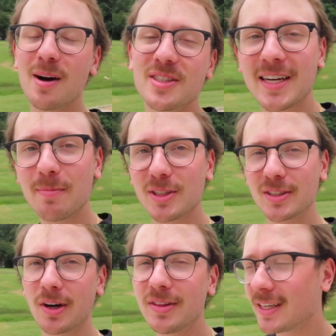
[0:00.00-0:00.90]
Now it's time to
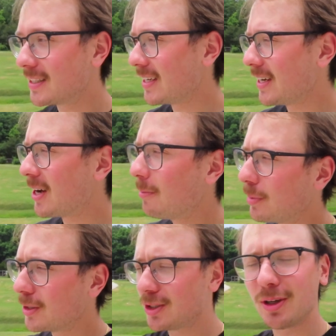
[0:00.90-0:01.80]
start this thing
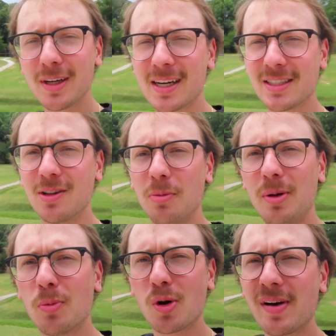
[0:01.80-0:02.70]
up, show you guys a little
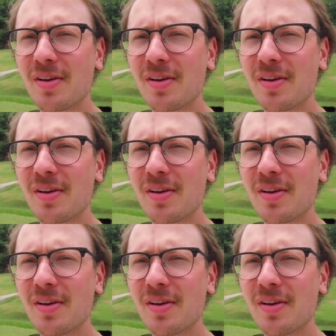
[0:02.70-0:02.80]
bit more